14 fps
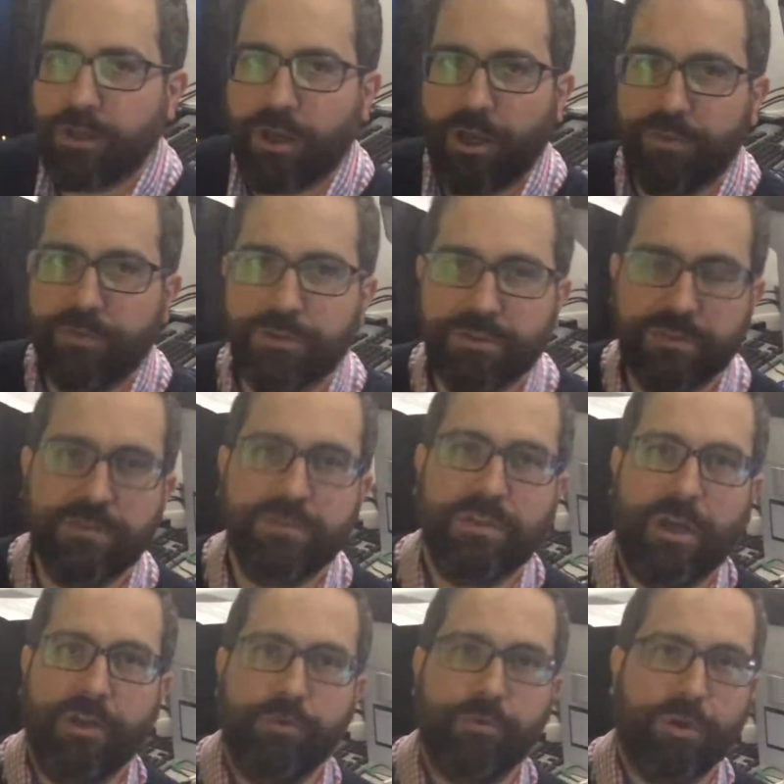and this is
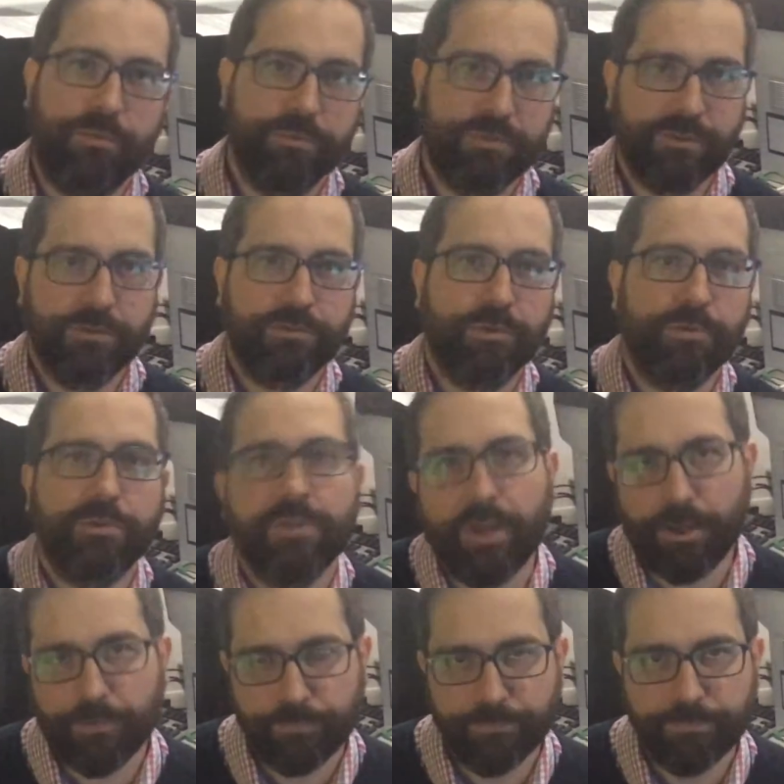Andrea who's going to talk now.